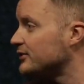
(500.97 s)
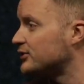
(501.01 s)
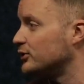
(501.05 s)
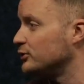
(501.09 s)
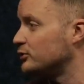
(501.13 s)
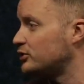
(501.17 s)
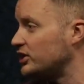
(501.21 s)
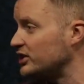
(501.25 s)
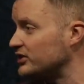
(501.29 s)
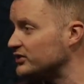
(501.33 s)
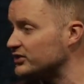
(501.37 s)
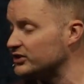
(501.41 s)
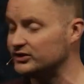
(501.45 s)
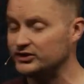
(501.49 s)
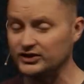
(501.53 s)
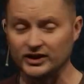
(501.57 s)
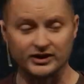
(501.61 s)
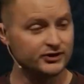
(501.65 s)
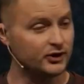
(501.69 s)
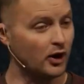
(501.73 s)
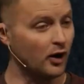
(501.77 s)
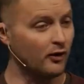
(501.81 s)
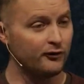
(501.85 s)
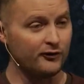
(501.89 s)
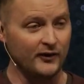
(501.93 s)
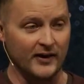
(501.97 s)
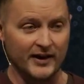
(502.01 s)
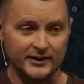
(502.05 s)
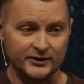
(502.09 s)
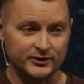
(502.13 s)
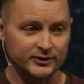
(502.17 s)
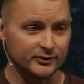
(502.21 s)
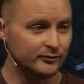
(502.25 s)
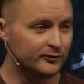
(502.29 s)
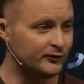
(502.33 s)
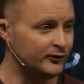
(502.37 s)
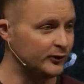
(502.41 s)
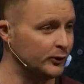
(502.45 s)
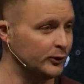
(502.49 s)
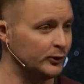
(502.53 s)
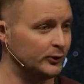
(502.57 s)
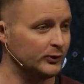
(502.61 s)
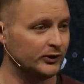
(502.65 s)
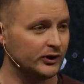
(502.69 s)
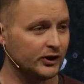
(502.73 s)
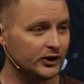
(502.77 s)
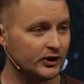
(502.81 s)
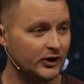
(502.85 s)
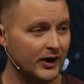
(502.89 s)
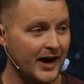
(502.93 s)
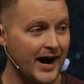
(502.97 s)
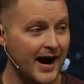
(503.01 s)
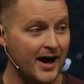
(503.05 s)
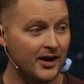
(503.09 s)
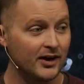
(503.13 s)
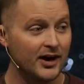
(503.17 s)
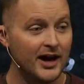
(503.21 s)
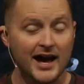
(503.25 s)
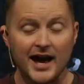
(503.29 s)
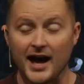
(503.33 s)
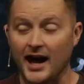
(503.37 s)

So Jesus says, go find some food in the crowd.